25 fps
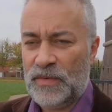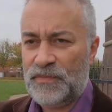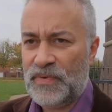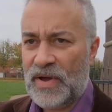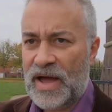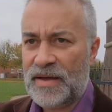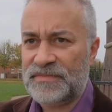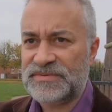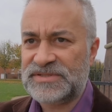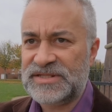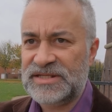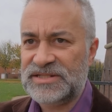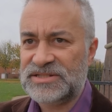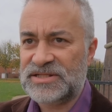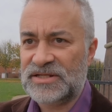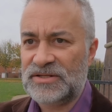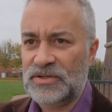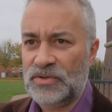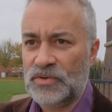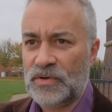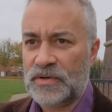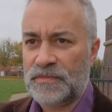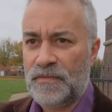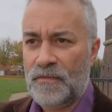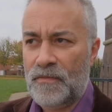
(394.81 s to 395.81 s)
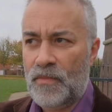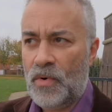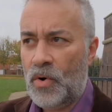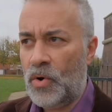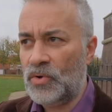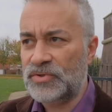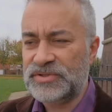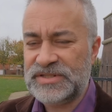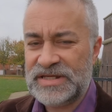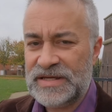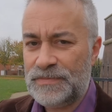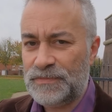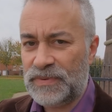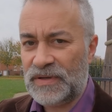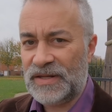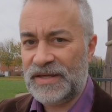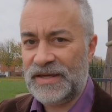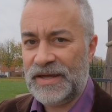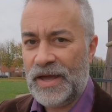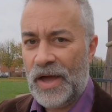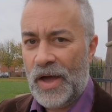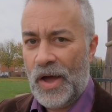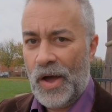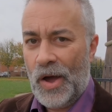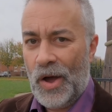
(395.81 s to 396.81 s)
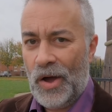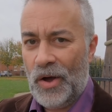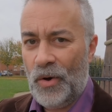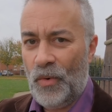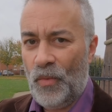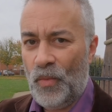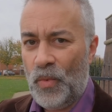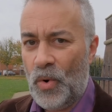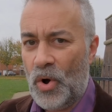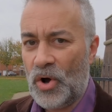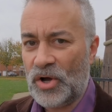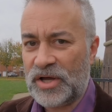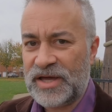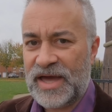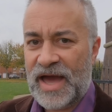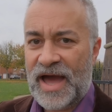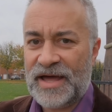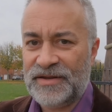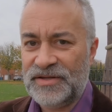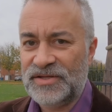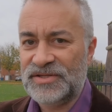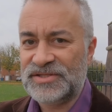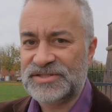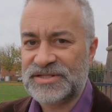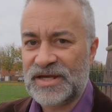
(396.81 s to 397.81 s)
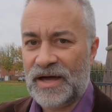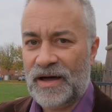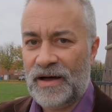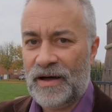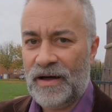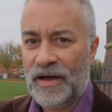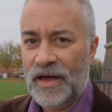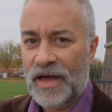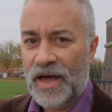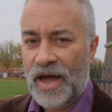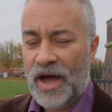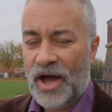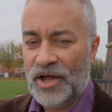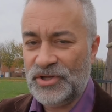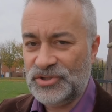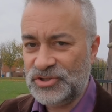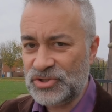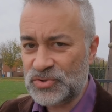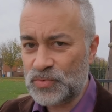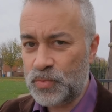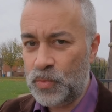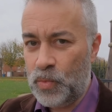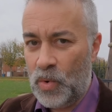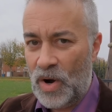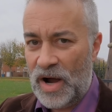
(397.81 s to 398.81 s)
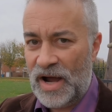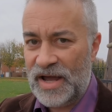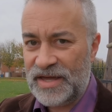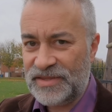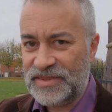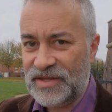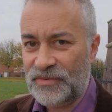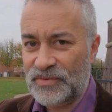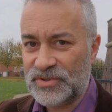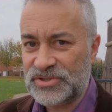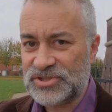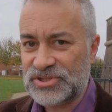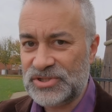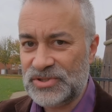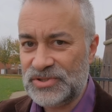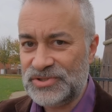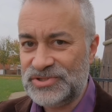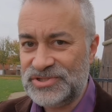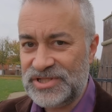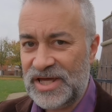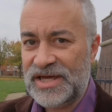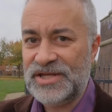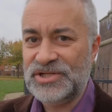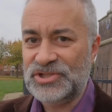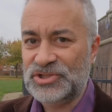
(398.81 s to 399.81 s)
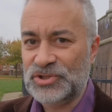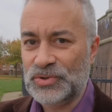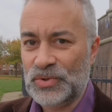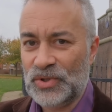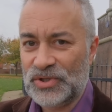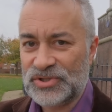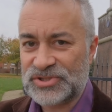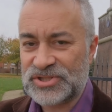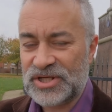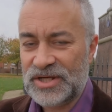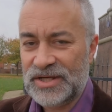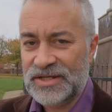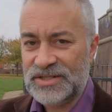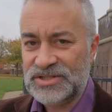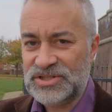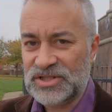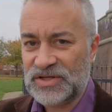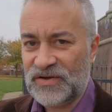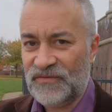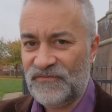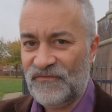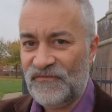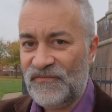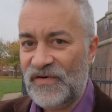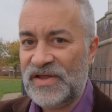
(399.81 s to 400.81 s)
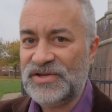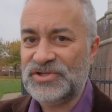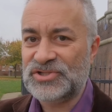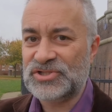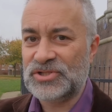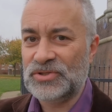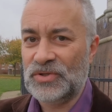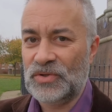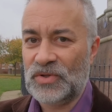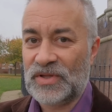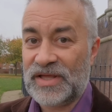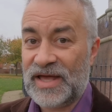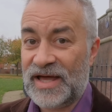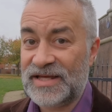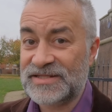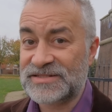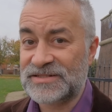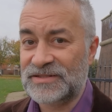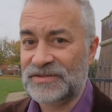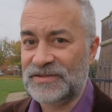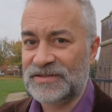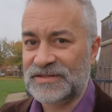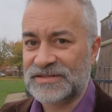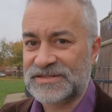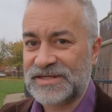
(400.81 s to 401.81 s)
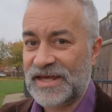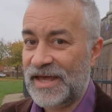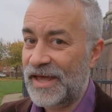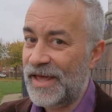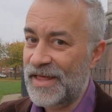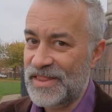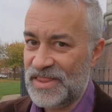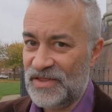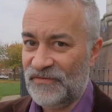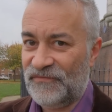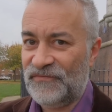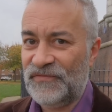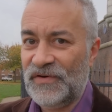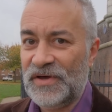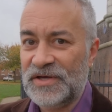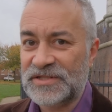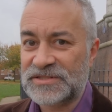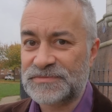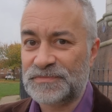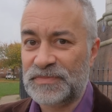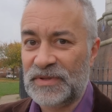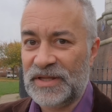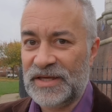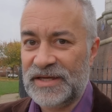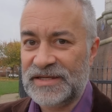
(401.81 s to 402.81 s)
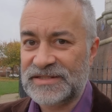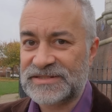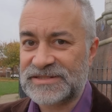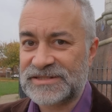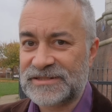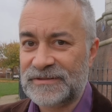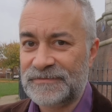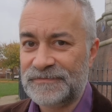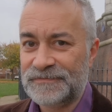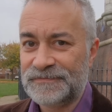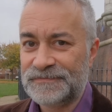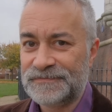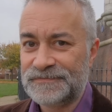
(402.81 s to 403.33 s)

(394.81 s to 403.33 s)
we perhaps need to look more deeply at what cannons are and just why they were so dangerous to conventional castles in the first place.